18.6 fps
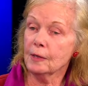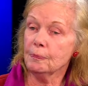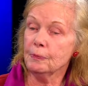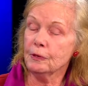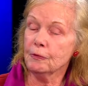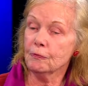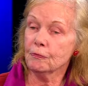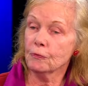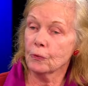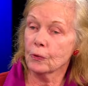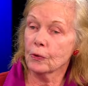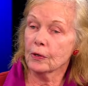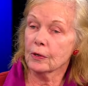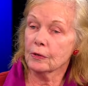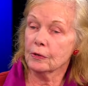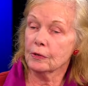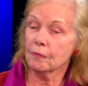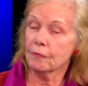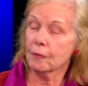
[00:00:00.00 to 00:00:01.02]

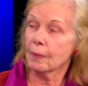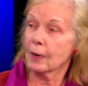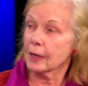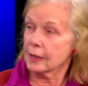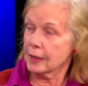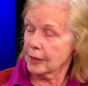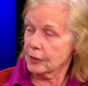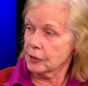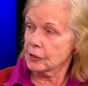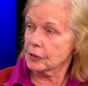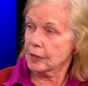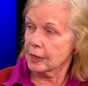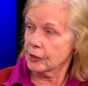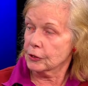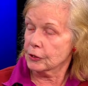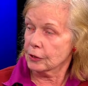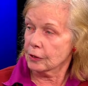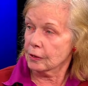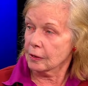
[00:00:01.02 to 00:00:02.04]
before the Vermont
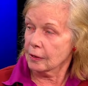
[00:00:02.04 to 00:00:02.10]
legislature